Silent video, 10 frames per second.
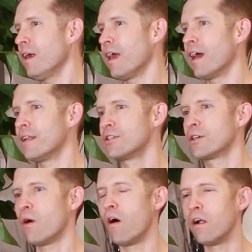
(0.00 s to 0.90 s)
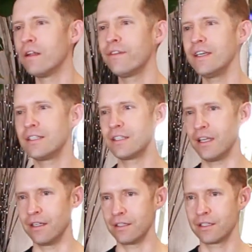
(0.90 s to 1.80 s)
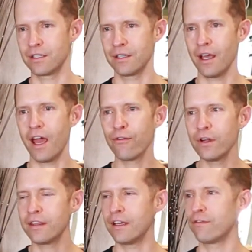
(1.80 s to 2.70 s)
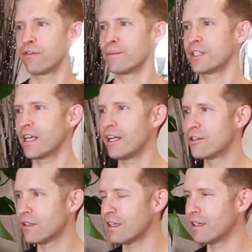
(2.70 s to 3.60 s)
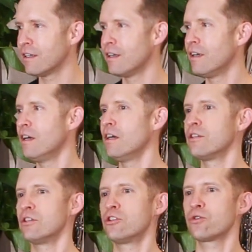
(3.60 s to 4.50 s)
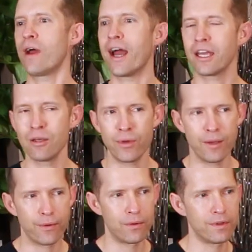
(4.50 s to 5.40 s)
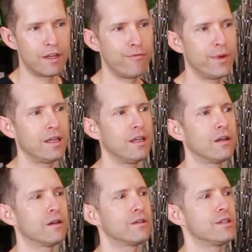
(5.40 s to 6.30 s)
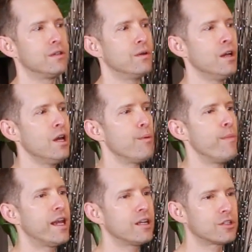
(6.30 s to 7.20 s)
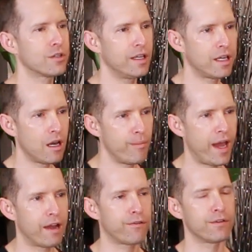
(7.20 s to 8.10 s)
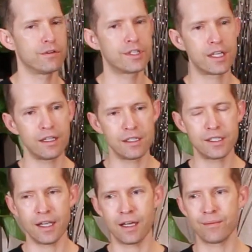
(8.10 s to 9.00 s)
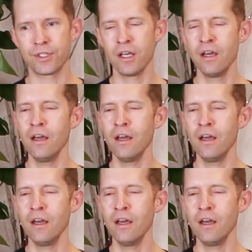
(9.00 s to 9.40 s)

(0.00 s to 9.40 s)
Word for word: And so all of these things, everything from scheduling to tracking people when they've been here, to making sure they come back for their skin exams,